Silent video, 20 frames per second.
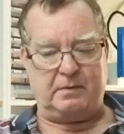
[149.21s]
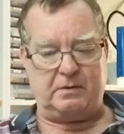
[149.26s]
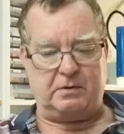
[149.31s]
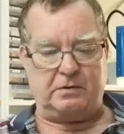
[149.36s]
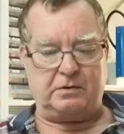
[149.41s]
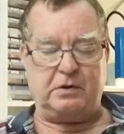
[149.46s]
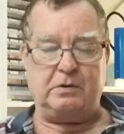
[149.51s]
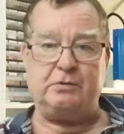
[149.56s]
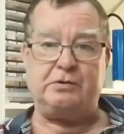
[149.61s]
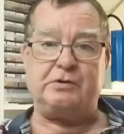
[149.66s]

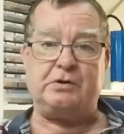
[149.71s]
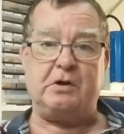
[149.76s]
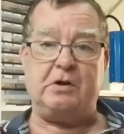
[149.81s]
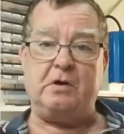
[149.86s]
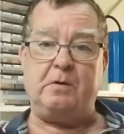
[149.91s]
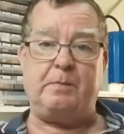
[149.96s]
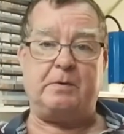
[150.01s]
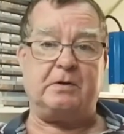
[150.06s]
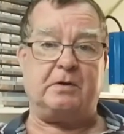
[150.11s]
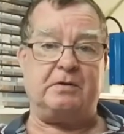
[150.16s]

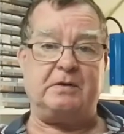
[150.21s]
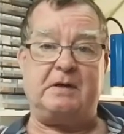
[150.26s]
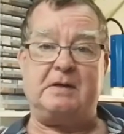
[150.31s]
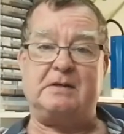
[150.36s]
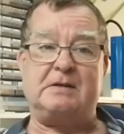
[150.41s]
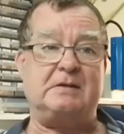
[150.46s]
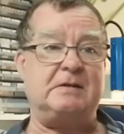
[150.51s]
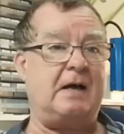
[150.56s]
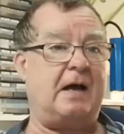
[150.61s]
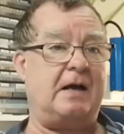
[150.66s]
YouTube and on the
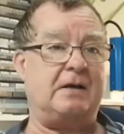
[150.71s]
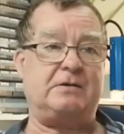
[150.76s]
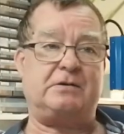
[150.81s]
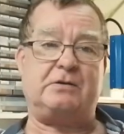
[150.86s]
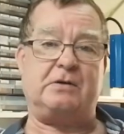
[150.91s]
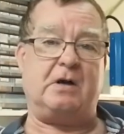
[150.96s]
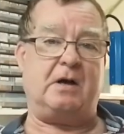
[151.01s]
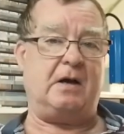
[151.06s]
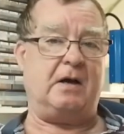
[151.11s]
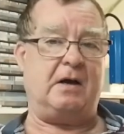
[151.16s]
internet
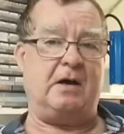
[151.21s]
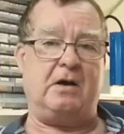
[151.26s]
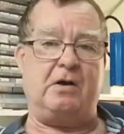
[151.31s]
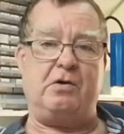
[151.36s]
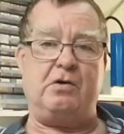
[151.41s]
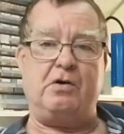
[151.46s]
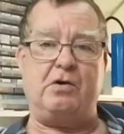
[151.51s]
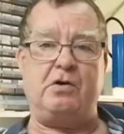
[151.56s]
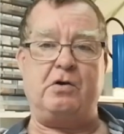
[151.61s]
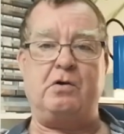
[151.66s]

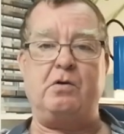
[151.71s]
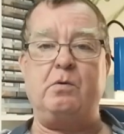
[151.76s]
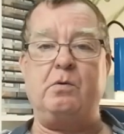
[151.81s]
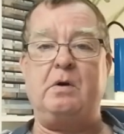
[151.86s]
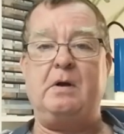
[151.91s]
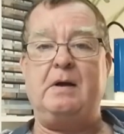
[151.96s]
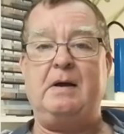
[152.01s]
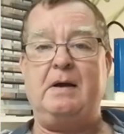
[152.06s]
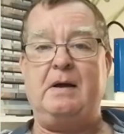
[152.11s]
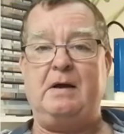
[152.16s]
uh,
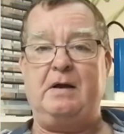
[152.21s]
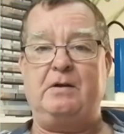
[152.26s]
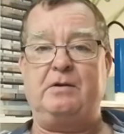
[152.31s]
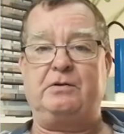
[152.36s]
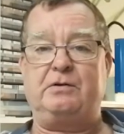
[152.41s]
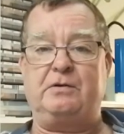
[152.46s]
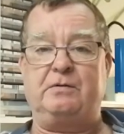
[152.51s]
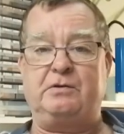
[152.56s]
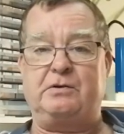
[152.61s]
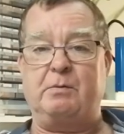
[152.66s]
who
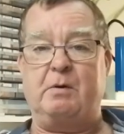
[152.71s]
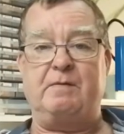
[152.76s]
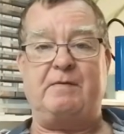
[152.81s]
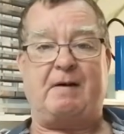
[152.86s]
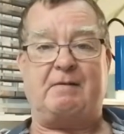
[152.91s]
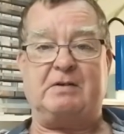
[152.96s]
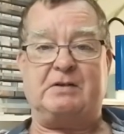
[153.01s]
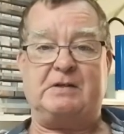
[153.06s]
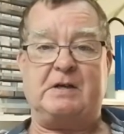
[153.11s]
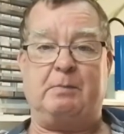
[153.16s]
do a
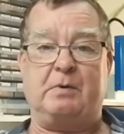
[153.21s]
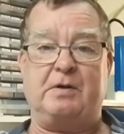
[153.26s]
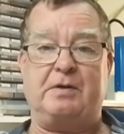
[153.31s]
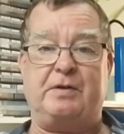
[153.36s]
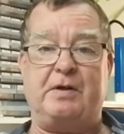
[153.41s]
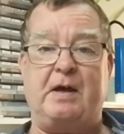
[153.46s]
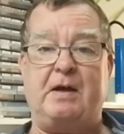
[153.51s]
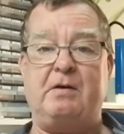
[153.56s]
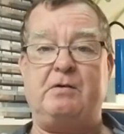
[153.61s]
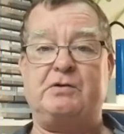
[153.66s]
very similar
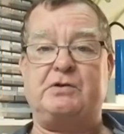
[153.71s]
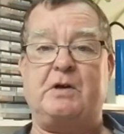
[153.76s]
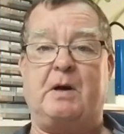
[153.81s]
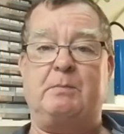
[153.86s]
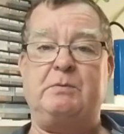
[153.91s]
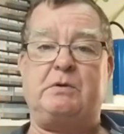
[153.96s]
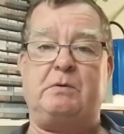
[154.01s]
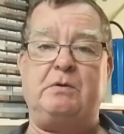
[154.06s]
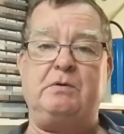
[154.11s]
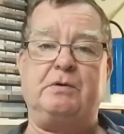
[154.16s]
thing, so
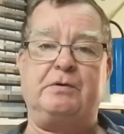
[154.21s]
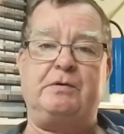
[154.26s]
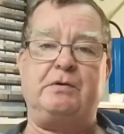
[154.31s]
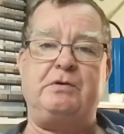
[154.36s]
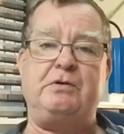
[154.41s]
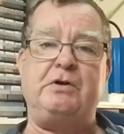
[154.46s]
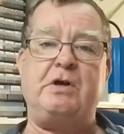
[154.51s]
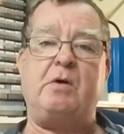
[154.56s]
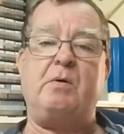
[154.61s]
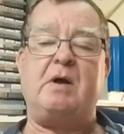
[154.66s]
I'm doing
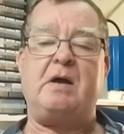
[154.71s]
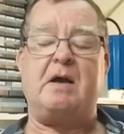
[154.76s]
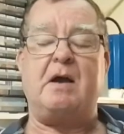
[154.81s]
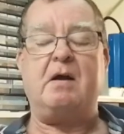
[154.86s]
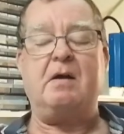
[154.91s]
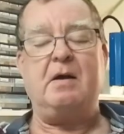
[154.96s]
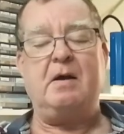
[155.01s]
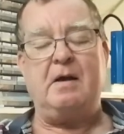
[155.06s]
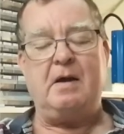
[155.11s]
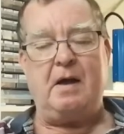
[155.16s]
nothing new here.